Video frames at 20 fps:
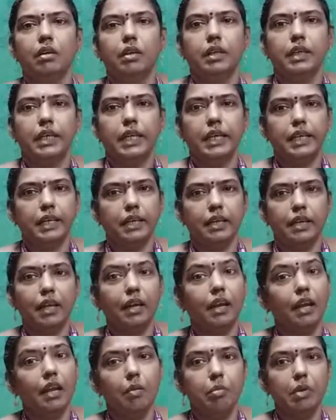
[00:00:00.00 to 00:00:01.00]
Technique,
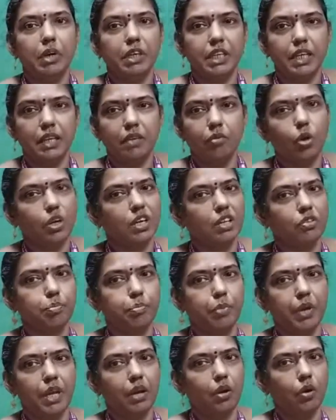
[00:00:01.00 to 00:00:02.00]
reliability, what is
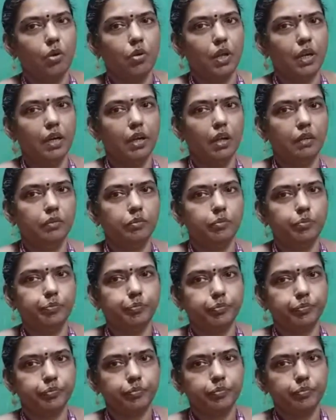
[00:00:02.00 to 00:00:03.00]
payload and all.
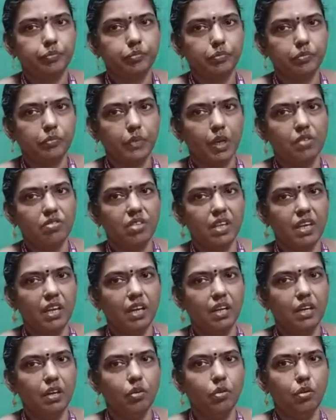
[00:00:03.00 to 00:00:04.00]

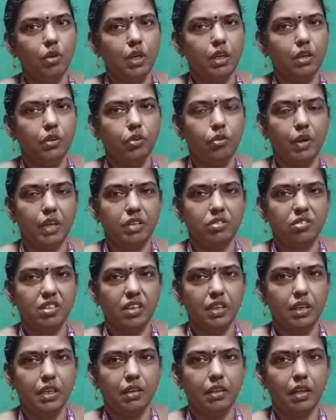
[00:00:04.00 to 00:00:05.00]
Second unit, you have
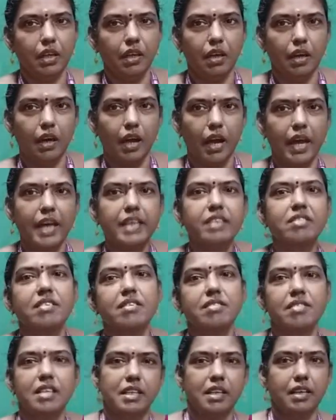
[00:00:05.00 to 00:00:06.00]
studied the
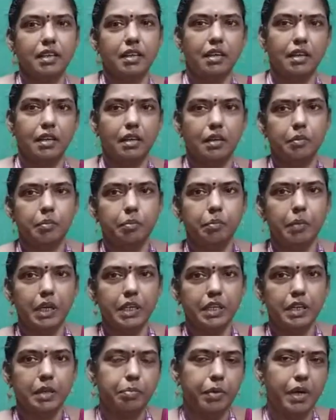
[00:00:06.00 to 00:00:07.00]
accessing technique,
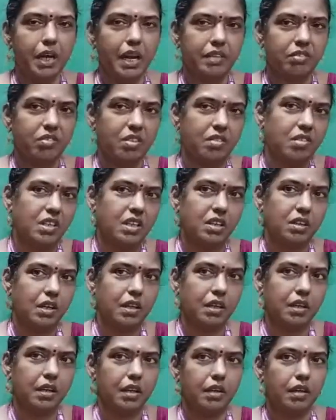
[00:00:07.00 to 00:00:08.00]
multiple accessing
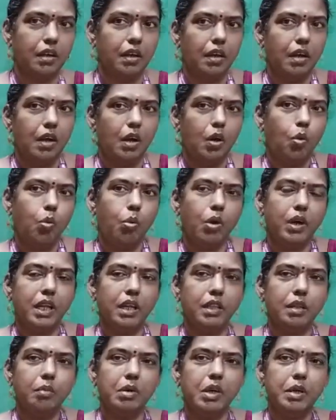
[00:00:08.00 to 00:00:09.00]
technique. What are
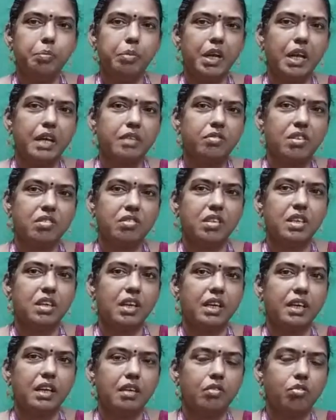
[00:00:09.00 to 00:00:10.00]
the multiple accessing
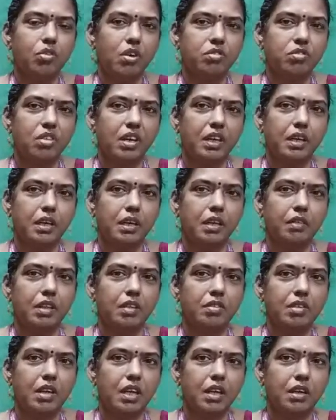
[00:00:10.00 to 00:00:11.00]
techniques you have studied in the
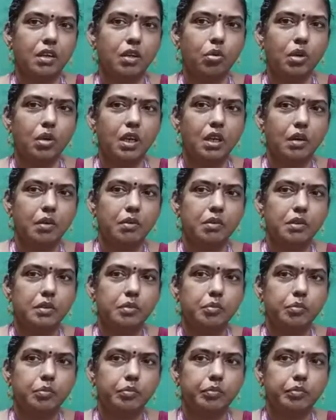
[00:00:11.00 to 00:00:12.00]
second unit?
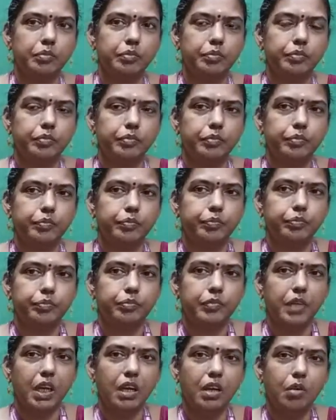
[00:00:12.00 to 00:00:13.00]

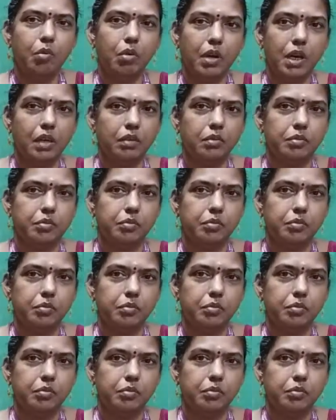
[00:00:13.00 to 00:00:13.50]
Anyone?